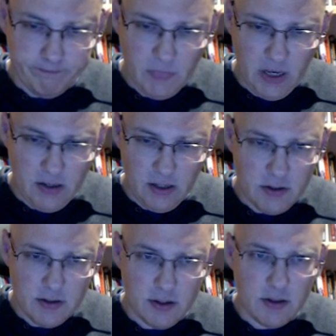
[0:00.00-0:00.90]
Yeah,
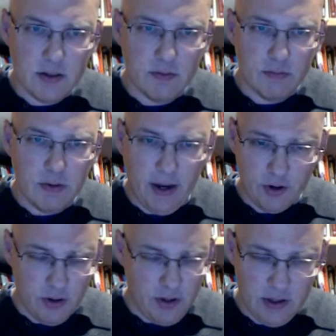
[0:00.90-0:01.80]
that's
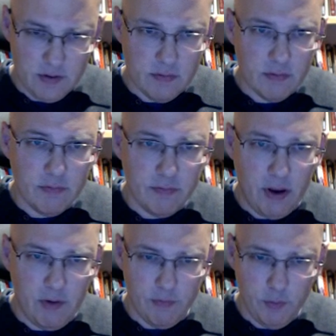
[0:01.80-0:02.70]

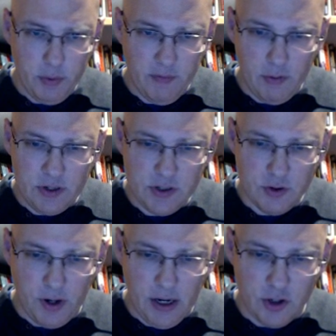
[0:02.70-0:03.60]
would be very
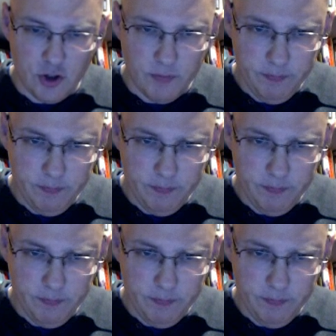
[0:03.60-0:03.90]
strange.